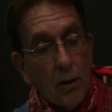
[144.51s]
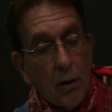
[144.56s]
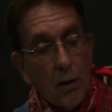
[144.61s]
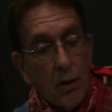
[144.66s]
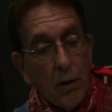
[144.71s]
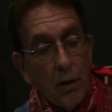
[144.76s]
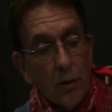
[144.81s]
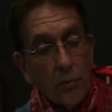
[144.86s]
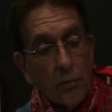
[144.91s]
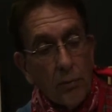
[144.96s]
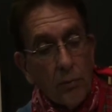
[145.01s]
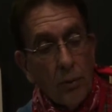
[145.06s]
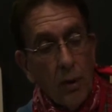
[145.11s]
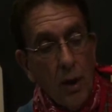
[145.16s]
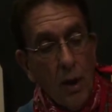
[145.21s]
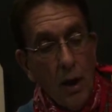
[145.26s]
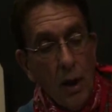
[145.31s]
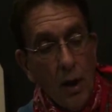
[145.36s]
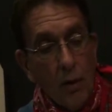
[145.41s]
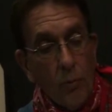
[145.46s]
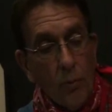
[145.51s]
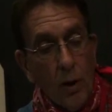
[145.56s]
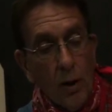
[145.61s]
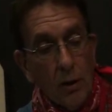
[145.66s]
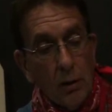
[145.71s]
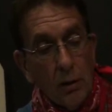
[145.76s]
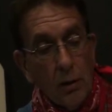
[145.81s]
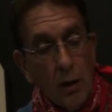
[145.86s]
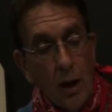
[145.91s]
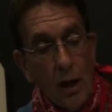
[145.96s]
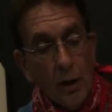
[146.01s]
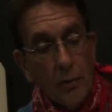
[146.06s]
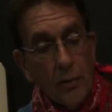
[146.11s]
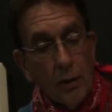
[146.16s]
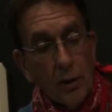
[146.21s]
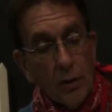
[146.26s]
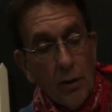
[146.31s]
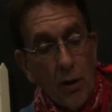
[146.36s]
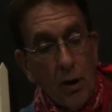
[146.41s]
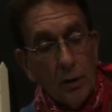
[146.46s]
are what a lot of
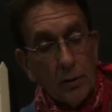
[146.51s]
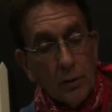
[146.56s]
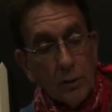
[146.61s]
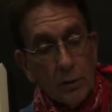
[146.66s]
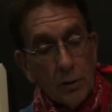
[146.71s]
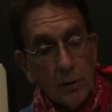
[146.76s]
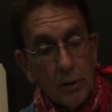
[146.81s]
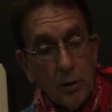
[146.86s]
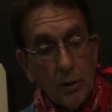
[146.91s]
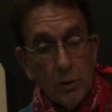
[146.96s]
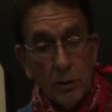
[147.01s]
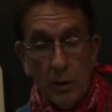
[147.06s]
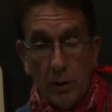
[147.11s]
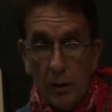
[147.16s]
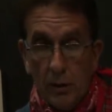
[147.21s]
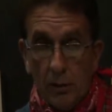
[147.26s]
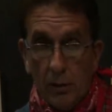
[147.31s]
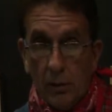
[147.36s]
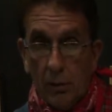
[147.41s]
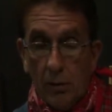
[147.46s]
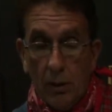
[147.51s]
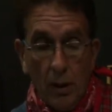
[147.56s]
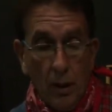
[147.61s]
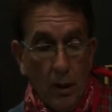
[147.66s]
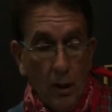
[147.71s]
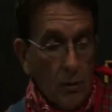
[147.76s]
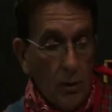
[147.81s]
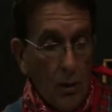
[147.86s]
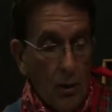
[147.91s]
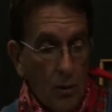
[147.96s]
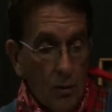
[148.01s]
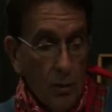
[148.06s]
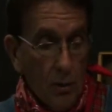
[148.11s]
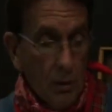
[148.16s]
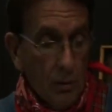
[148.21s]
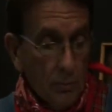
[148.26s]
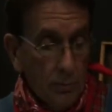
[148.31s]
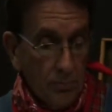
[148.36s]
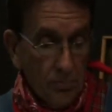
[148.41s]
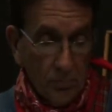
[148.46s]
the gardeners are using in their
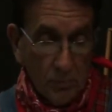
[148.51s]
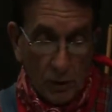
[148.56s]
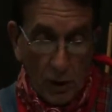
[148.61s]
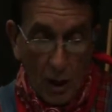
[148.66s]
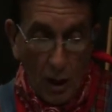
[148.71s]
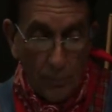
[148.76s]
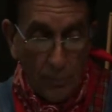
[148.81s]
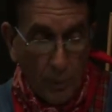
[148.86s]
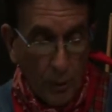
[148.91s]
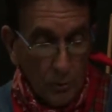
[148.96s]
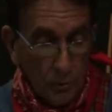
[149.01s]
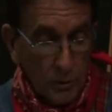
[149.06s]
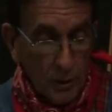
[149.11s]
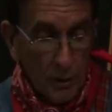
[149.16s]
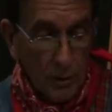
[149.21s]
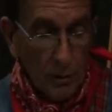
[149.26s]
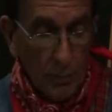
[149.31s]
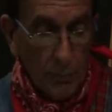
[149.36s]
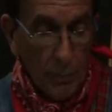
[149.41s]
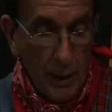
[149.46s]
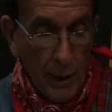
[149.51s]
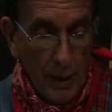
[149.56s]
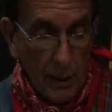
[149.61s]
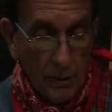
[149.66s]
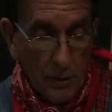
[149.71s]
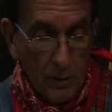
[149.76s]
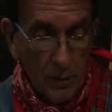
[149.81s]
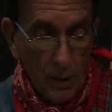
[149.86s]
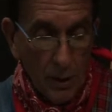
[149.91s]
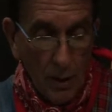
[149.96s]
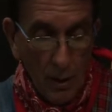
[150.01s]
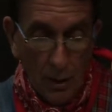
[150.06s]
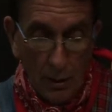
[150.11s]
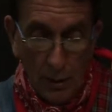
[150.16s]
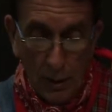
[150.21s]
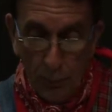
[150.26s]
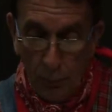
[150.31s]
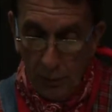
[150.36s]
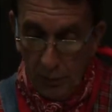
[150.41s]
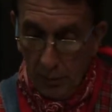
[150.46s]
composting beds.
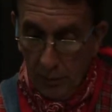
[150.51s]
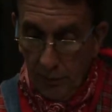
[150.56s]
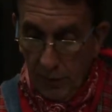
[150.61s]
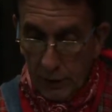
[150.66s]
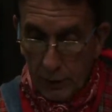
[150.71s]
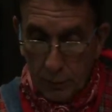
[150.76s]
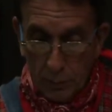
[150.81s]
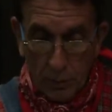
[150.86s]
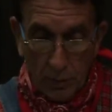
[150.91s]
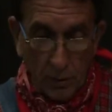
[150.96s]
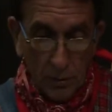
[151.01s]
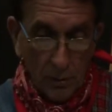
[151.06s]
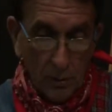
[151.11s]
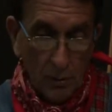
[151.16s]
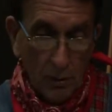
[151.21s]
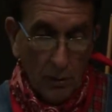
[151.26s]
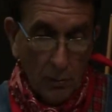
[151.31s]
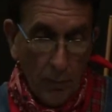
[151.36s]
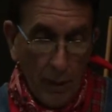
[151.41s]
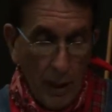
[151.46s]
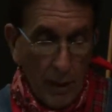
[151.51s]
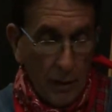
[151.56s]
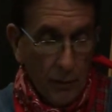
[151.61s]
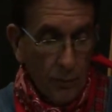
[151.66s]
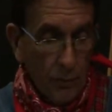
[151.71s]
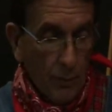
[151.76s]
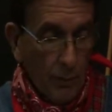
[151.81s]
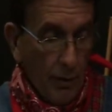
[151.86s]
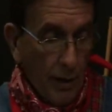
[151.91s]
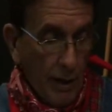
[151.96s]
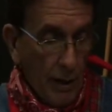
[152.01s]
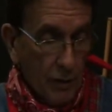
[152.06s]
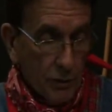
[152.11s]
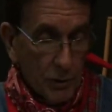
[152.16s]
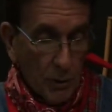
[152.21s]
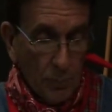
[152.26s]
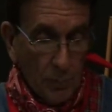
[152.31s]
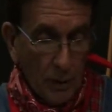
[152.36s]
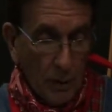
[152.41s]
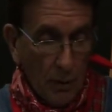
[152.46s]
They put their vegetables and their matter from their
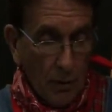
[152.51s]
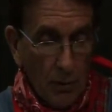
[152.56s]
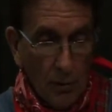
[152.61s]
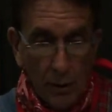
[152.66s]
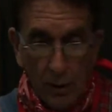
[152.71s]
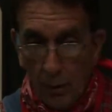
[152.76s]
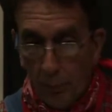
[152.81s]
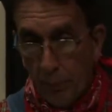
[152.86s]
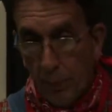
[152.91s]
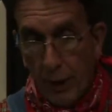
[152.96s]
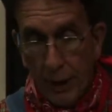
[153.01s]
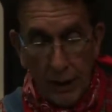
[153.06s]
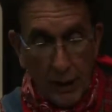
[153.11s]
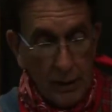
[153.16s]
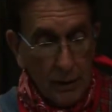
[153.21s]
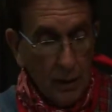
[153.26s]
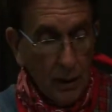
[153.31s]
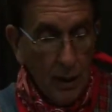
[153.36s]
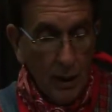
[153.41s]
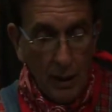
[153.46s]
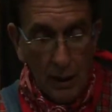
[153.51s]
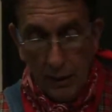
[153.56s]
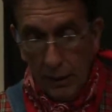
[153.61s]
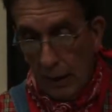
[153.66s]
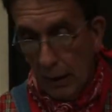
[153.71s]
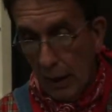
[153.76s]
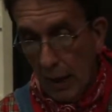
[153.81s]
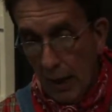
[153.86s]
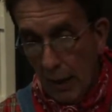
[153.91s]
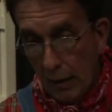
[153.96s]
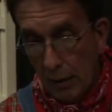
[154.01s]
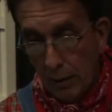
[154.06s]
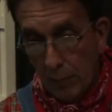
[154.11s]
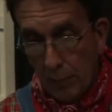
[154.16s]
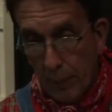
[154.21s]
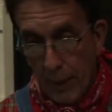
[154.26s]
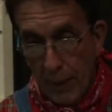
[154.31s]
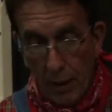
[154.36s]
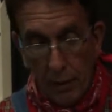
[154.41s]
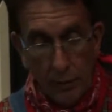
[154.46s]
house up there or in a bucket, and they add a
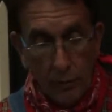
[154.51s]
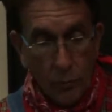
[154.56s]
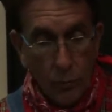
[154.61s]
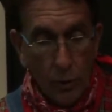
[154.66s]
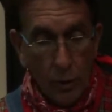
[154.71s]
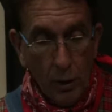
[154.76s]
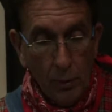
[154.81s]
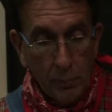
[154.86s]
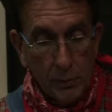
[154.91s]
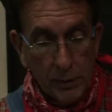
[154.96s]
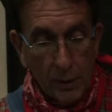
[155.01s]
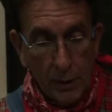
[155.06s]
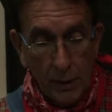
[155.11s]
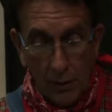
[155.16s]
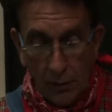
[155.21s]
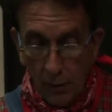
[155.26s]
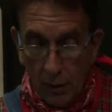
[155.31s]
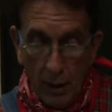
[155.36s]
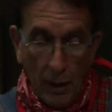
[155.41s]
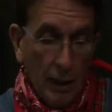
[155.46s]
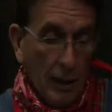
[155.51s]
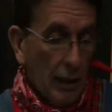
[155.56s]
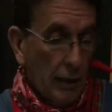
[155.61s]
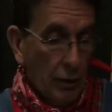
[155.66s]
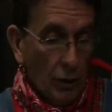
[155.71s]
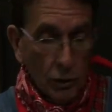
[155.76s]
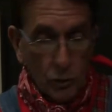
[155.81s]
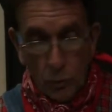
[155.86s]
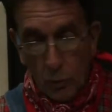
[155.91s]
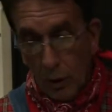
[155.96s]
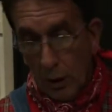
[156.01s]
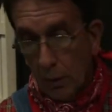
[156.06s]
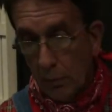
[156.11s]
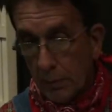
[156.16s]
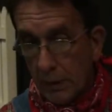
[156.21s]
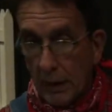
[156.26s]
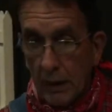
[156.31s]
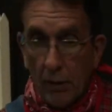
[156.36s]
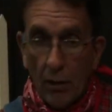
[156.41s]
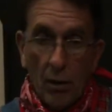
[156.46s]
pound of worms in there, and those
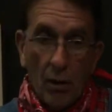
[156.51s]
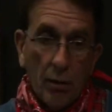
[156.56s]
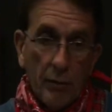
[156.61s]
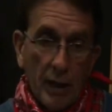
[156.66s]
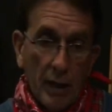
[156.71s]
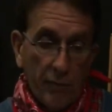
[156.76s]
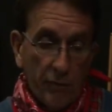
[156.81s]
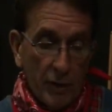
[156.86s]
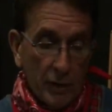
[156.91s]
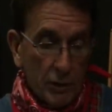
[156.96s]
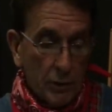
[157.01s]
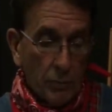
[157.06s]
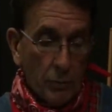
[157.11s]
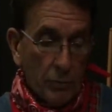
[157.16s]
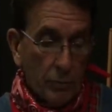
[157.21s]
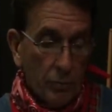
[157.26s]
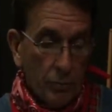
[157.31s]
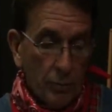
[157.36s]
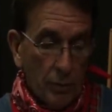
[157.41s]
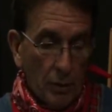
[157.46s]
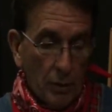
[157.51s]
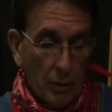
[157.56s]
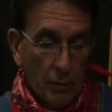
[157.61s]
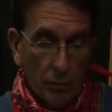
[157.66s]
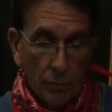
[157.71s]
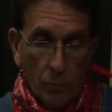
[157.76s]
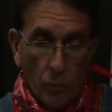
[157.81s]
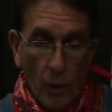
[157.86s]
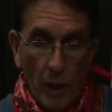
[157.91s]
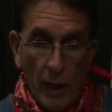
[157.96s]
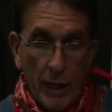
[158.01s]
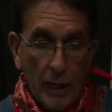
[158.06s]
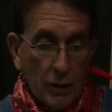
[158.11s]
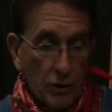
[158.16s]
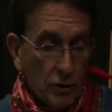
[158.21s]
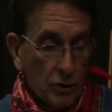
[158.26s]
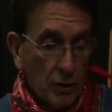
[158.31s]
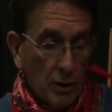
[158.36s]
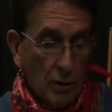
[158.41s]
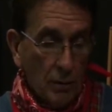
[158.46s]
worms eat all that vegetable
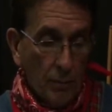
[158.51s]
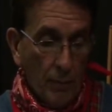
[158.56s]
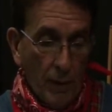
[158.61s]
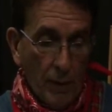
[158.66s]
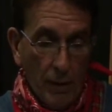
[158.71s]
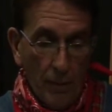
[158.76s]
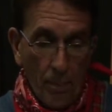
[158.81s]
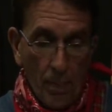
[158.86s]
waste and